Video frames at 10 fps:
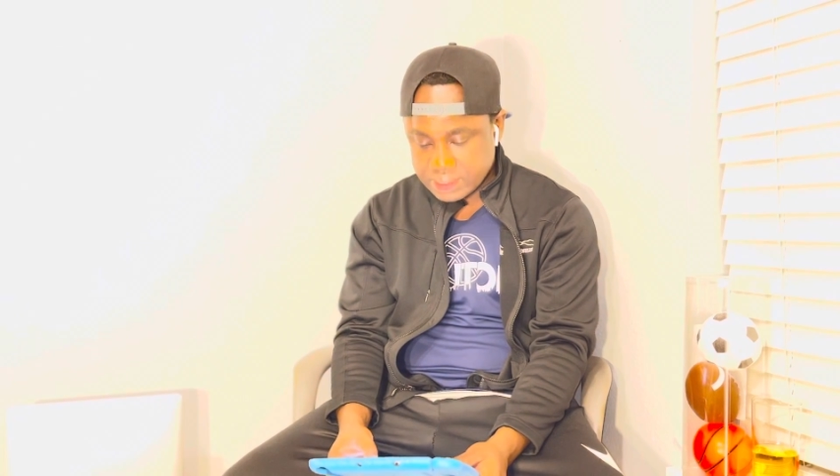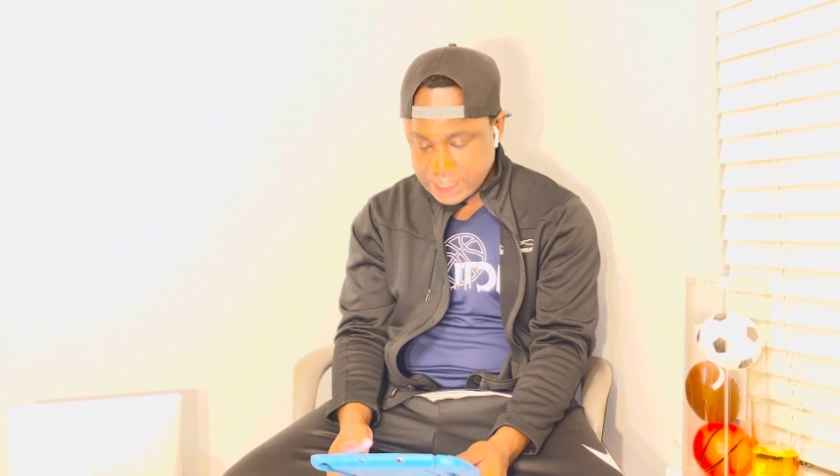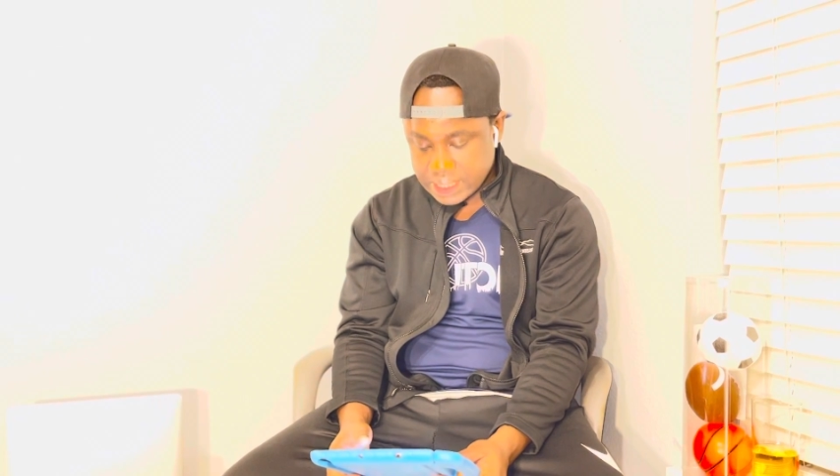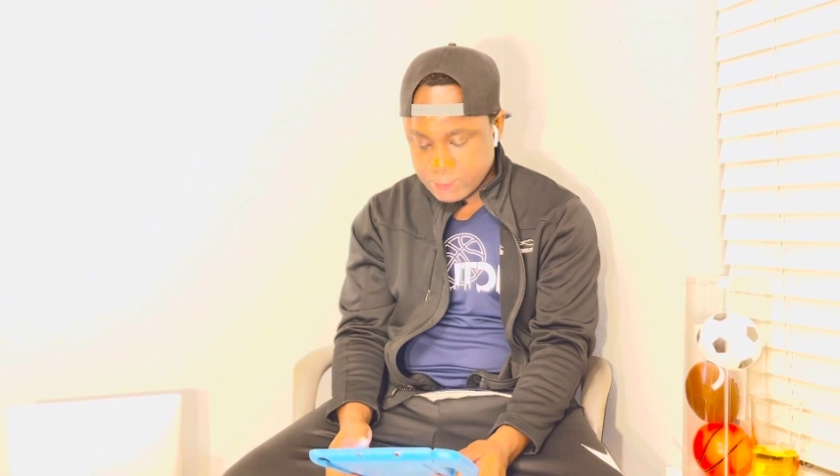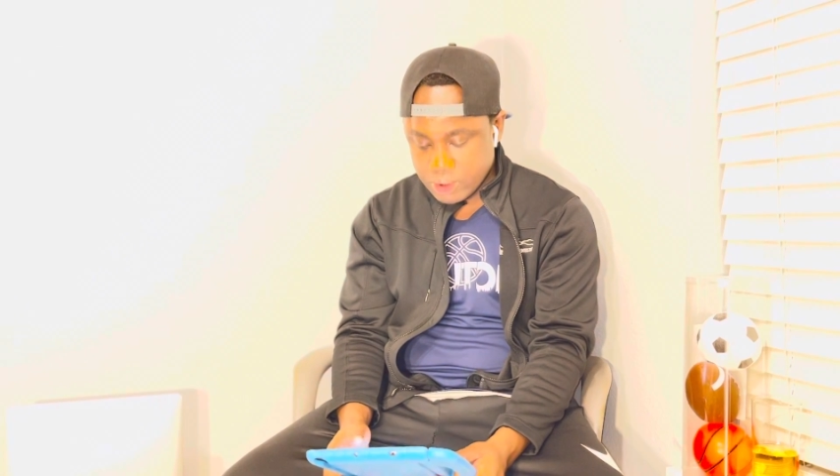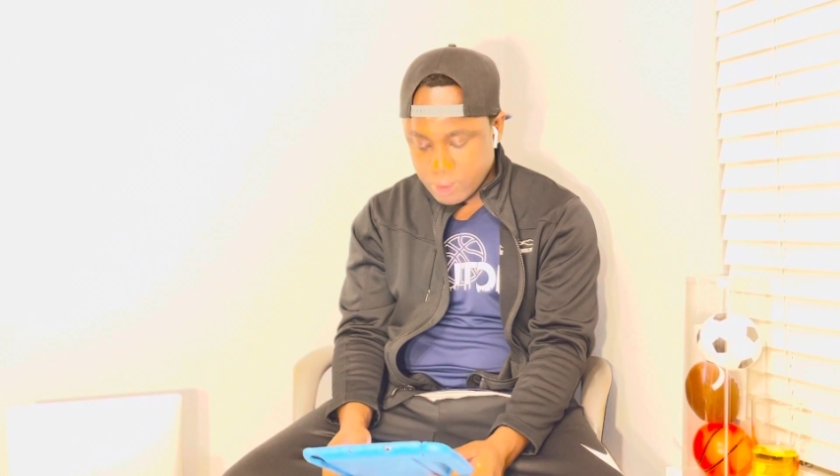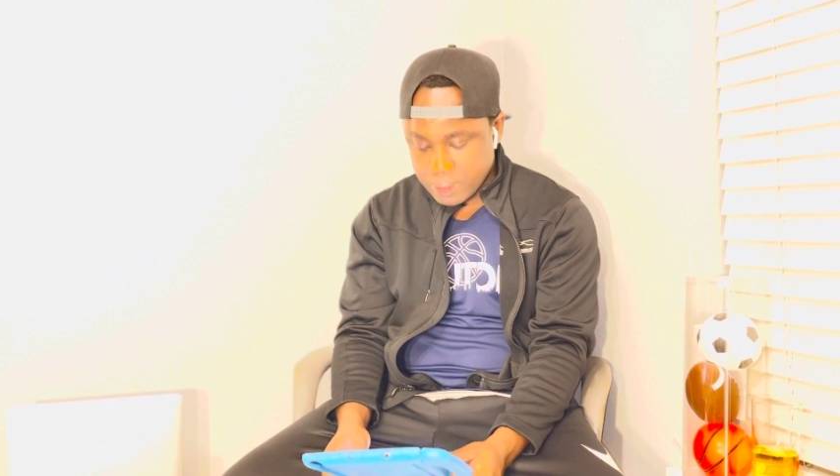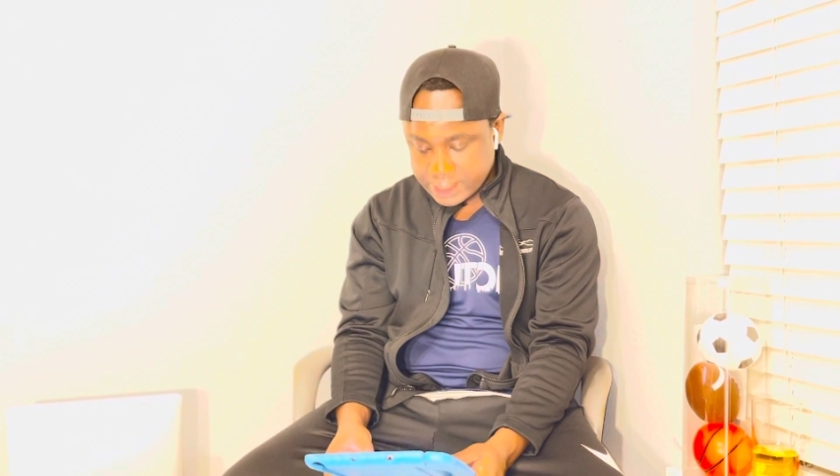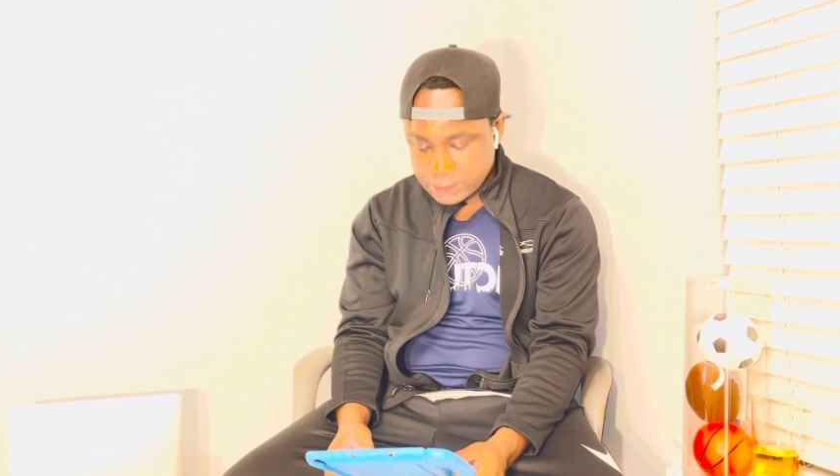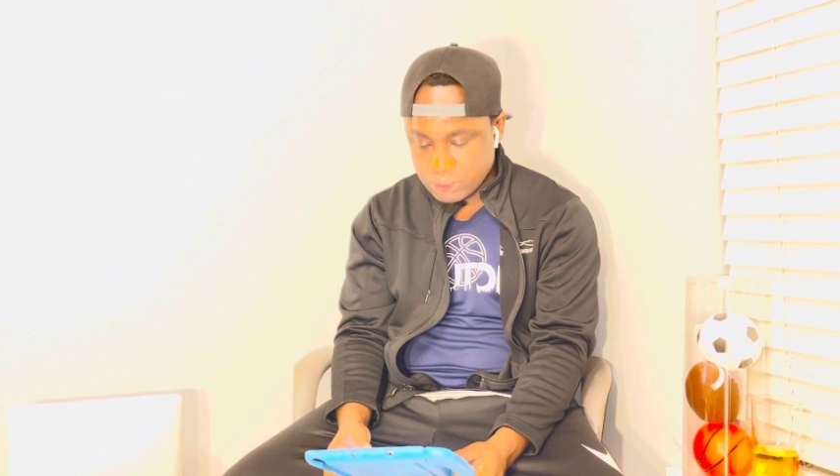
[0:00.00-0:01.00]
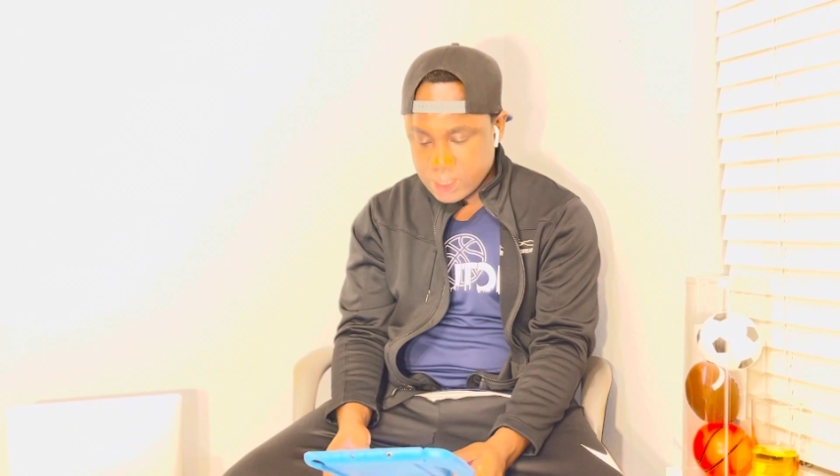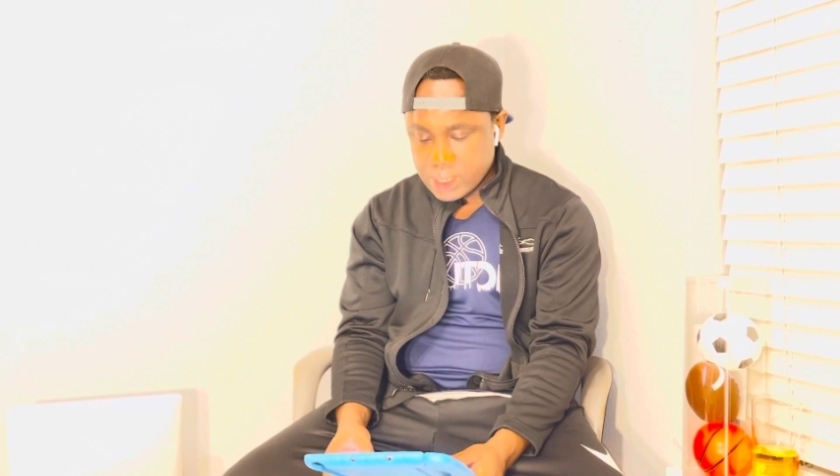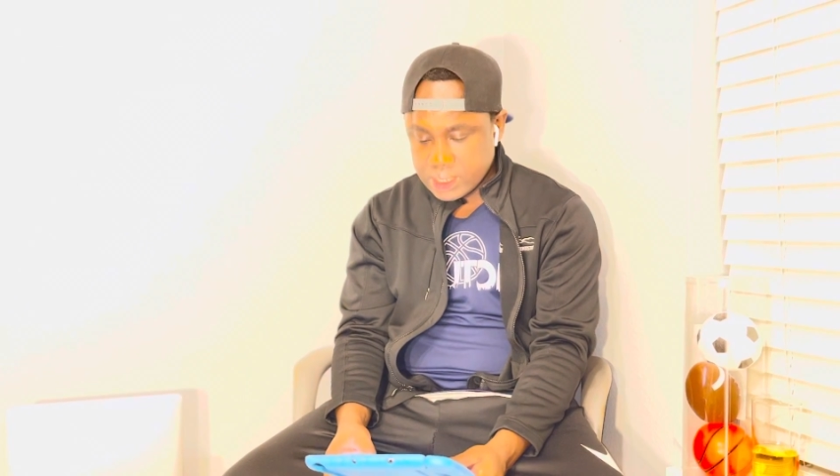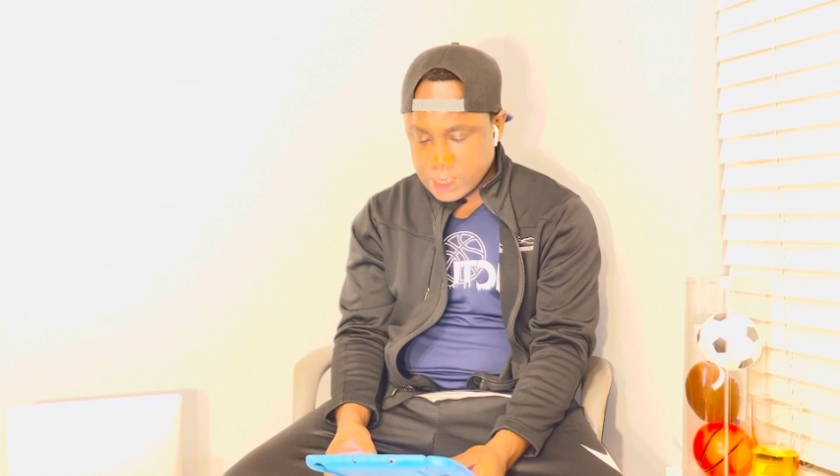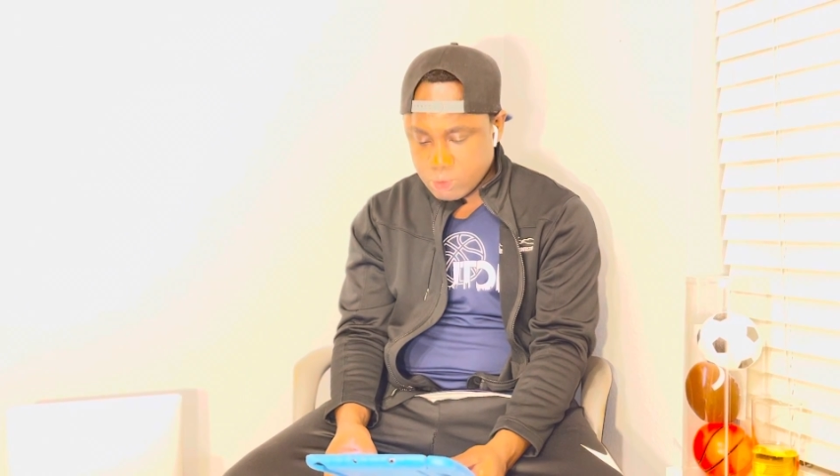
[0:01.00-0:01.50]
Thank you and God bless you that